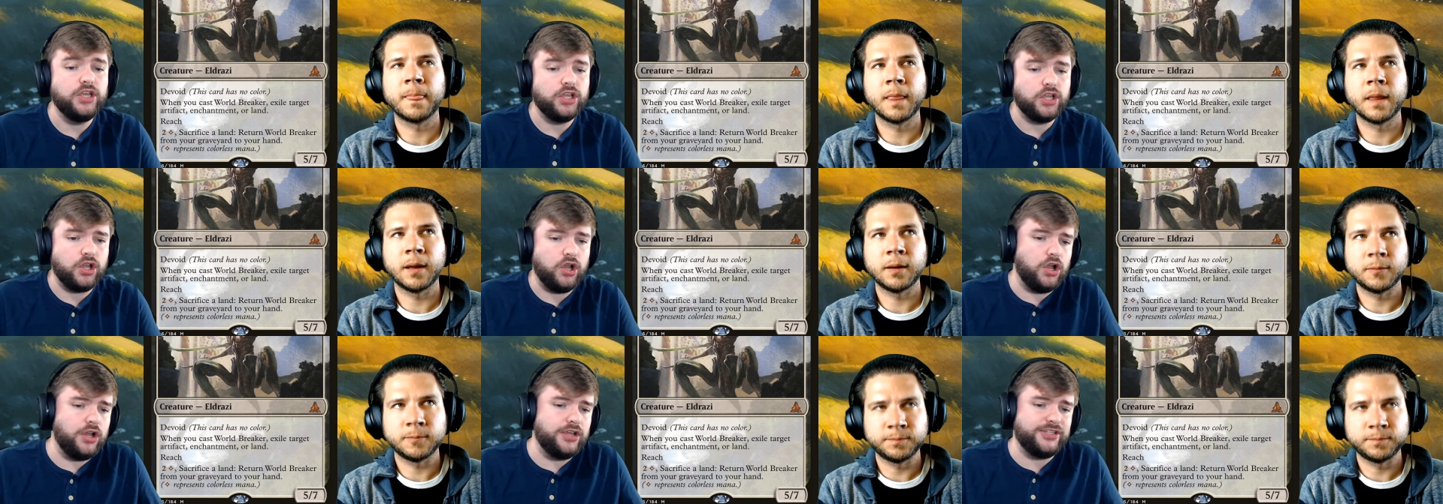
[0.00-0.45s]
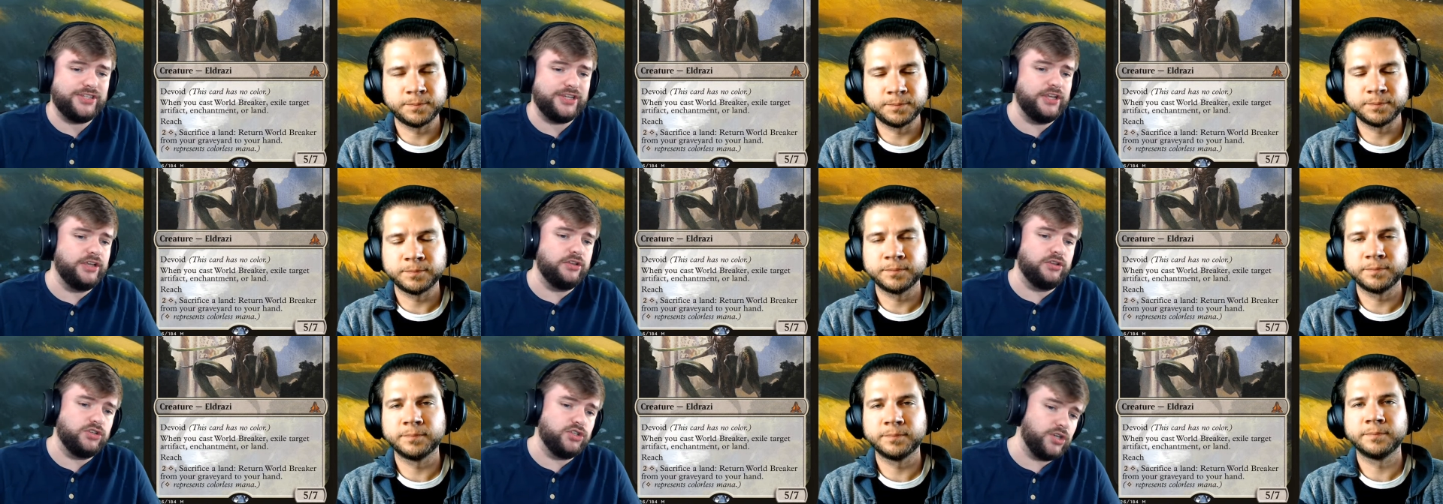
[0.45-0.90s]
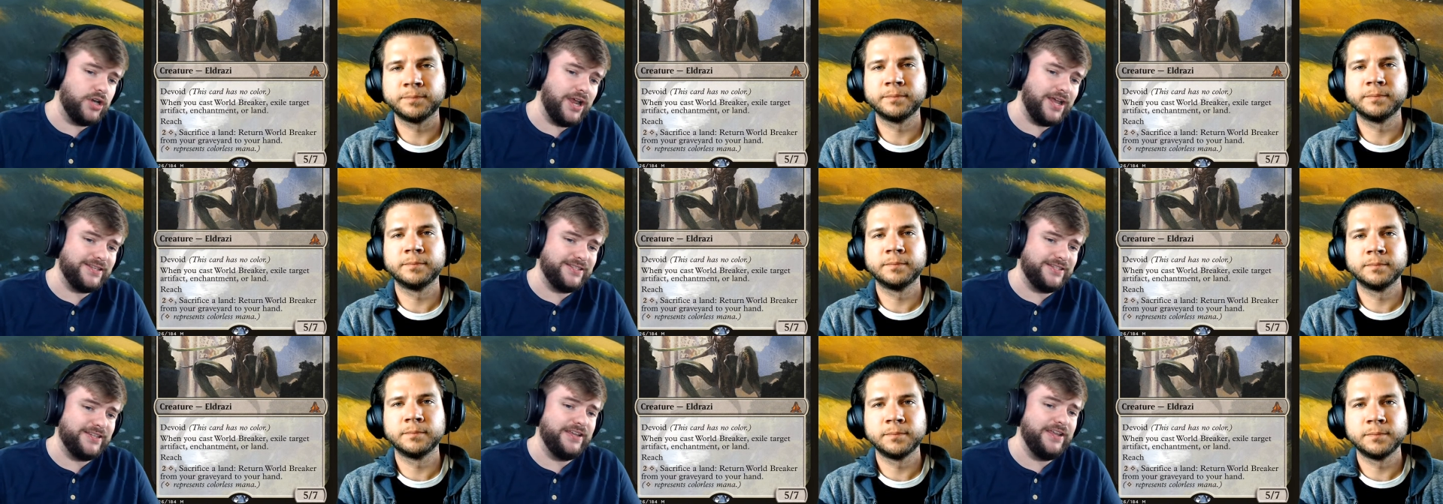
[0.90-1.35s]
Speaker 1: cost
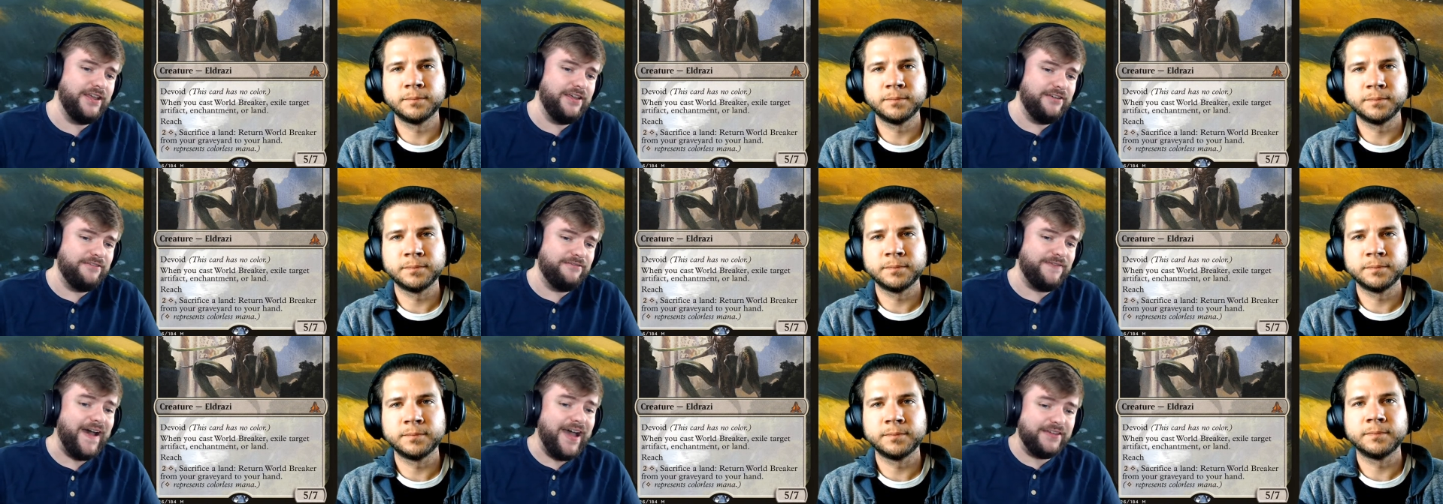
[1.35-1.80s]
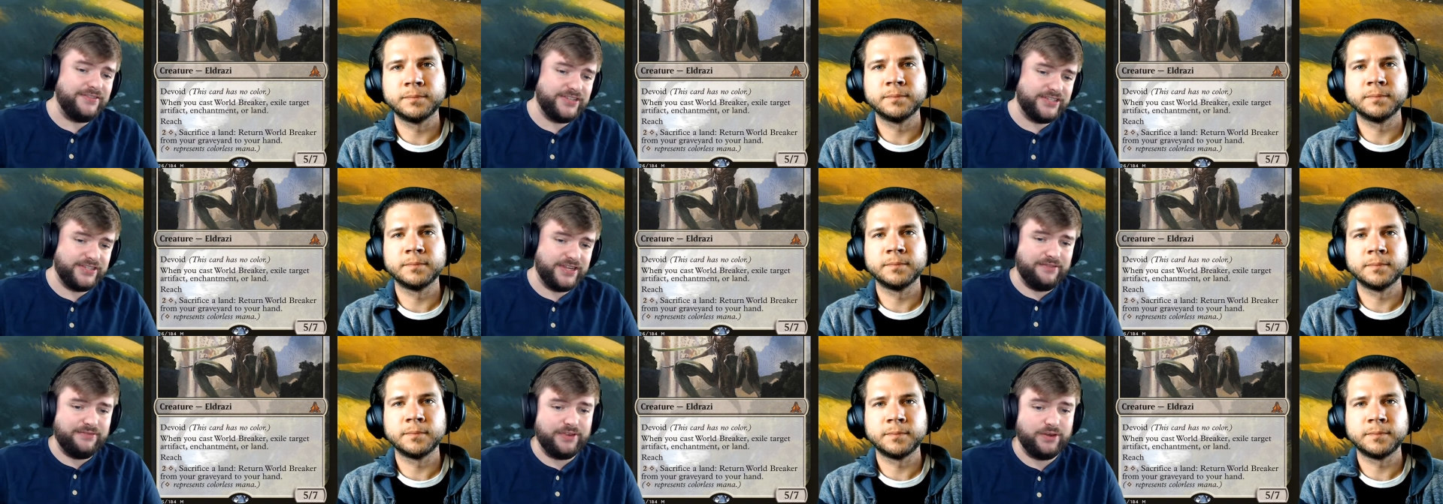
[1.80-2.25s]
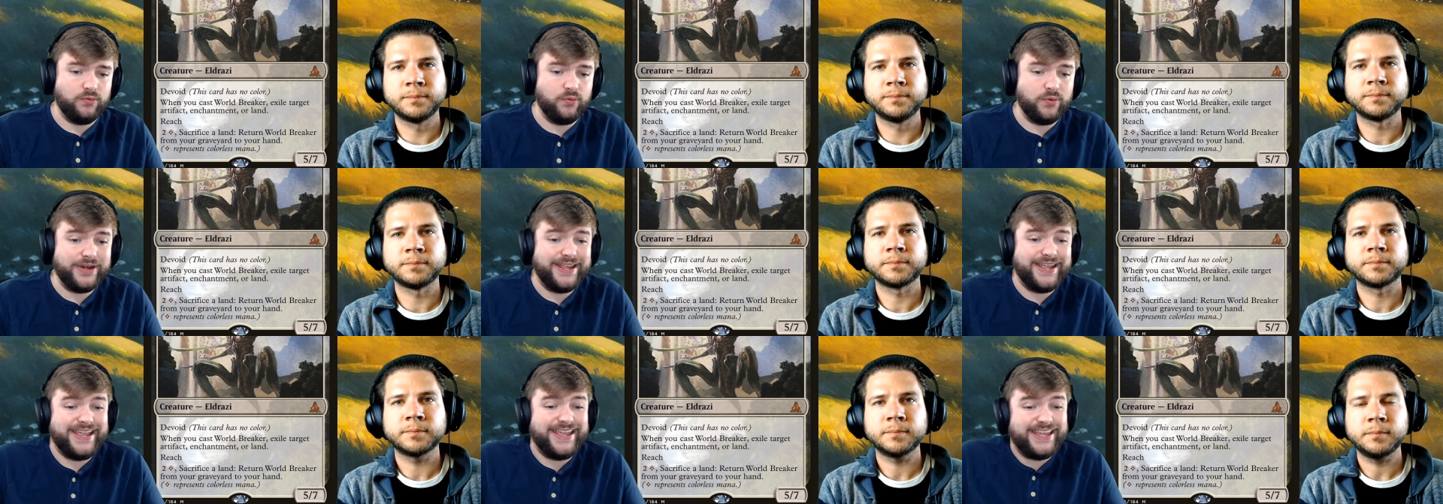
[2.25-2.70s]
Eldrazi. 5/7
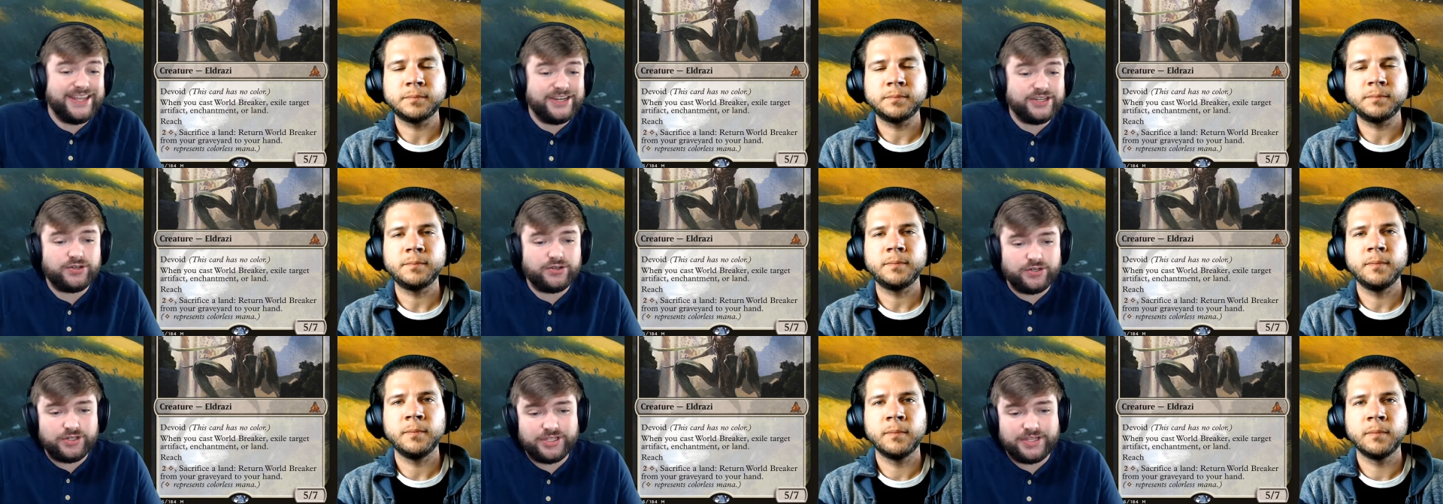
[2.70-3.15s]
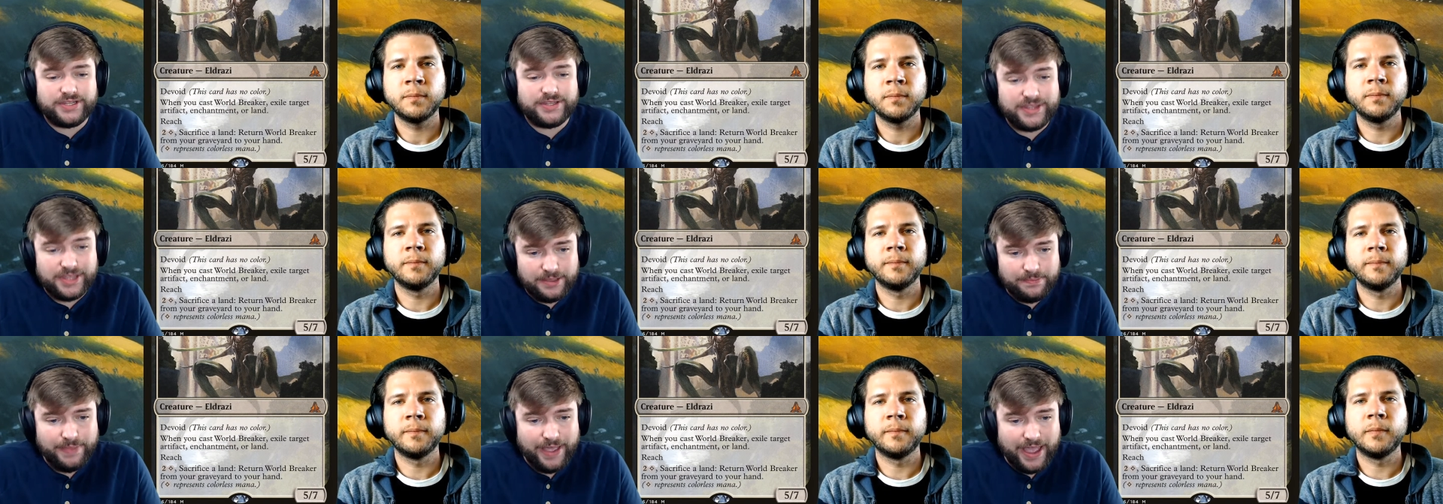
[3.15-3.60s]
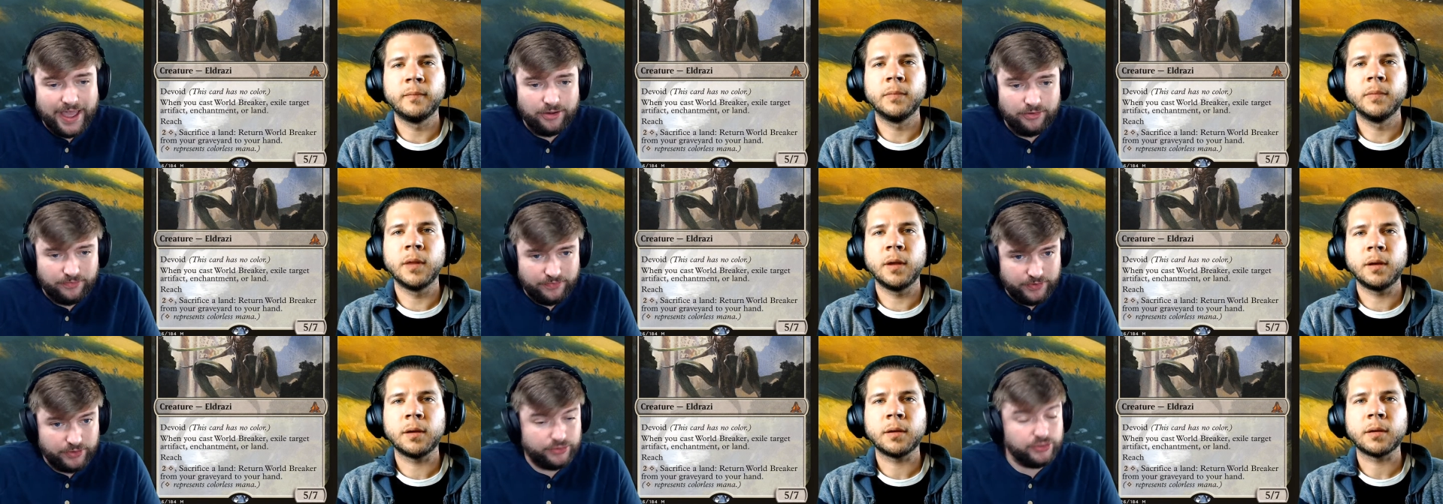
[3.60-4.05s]
when it enters the
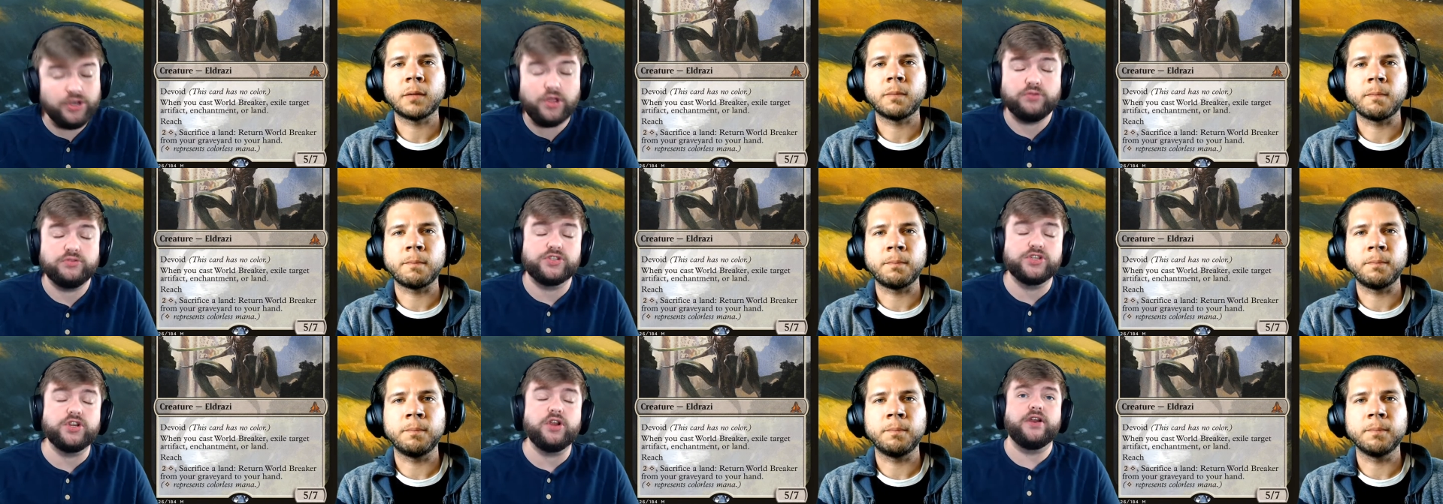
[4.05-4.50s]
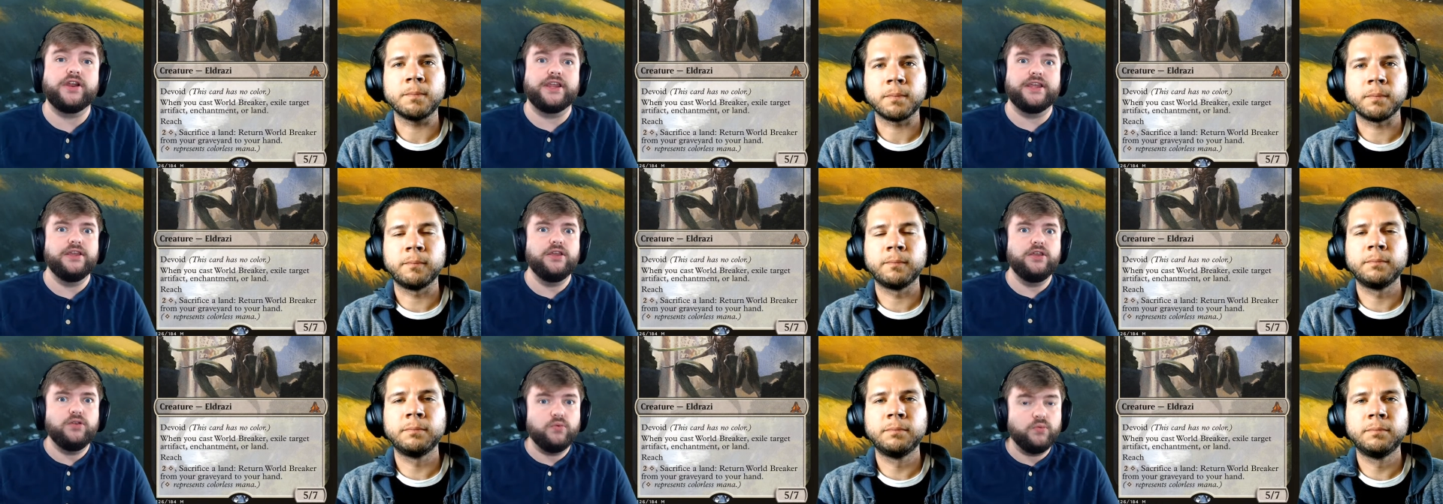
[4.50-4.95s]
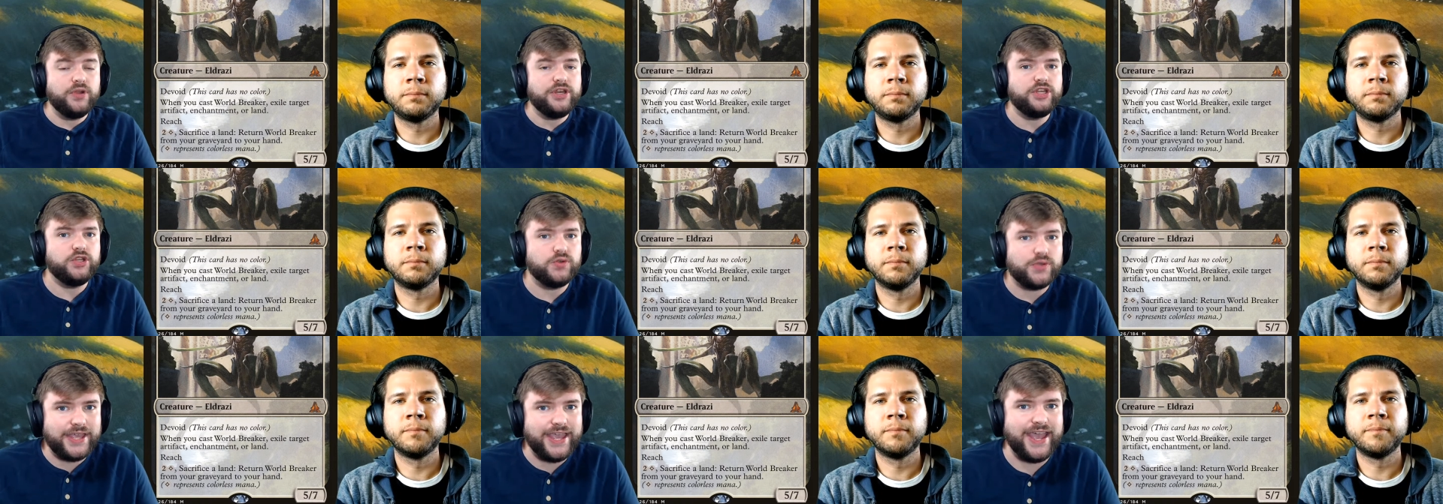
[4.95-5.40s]
battlefield. No, sorry, when
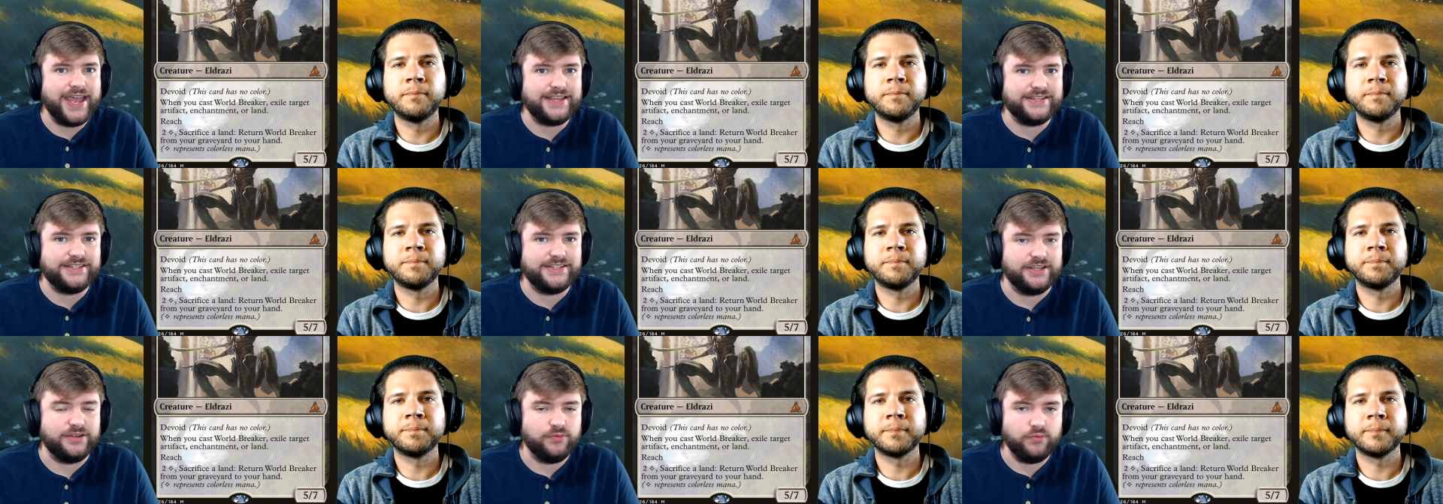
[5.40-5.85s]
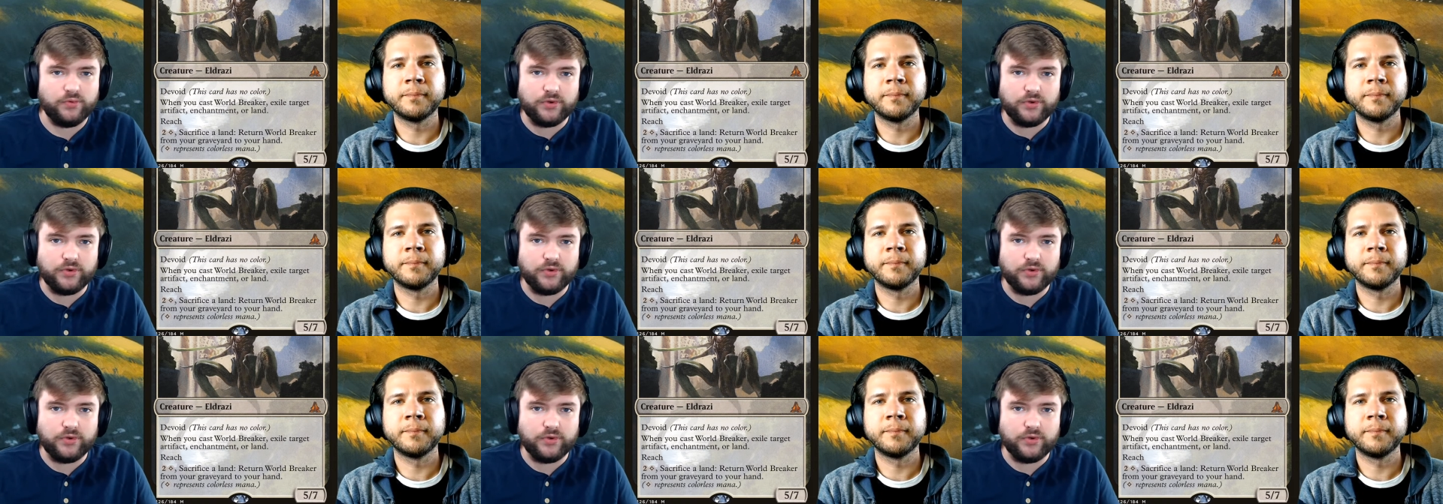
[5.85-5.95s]
you cast it.